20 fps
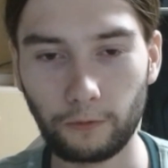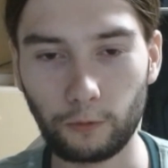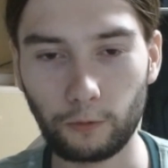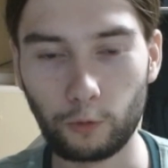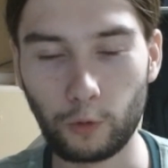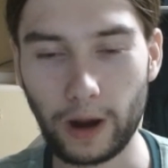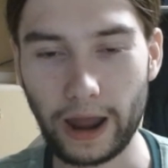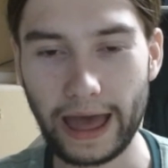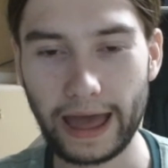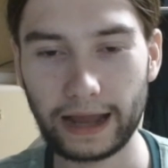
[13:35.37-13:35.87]

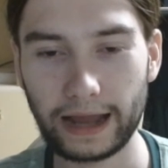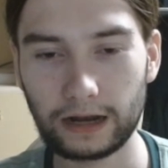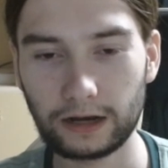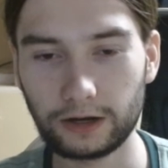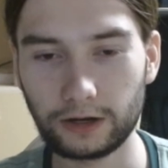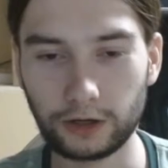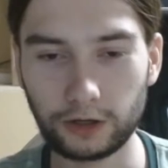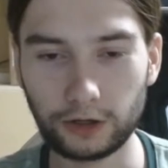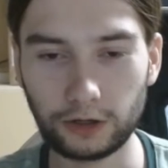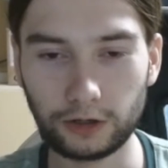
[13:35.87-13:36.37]
where
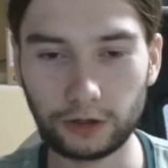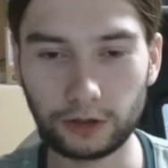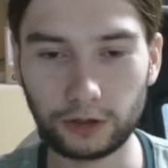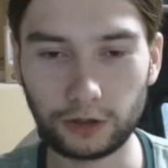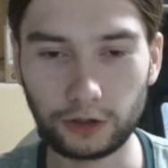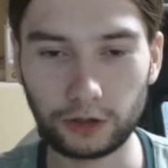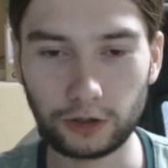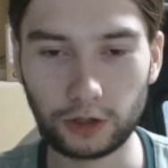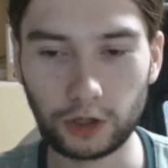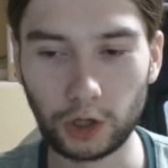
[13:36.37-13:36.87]

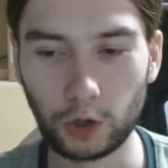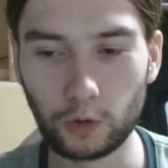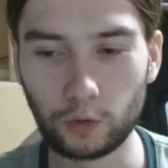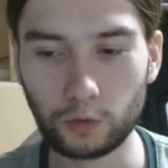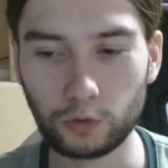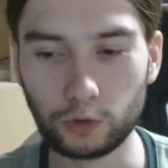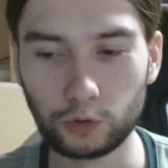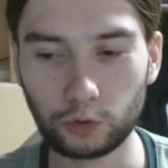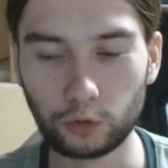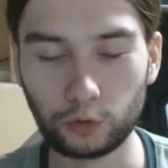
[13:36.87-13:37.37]
you
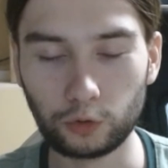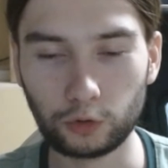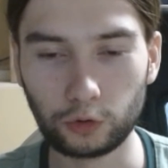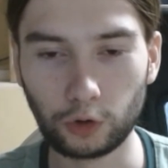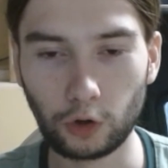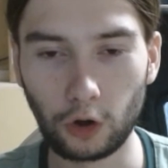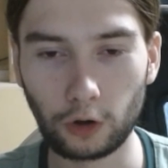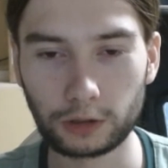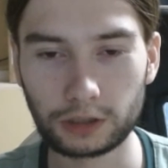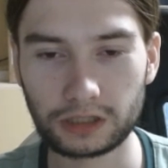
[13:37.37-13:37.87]
do
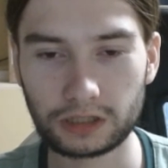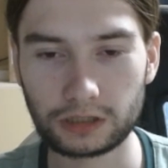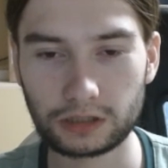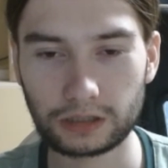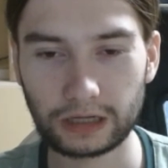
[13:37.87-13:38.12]
not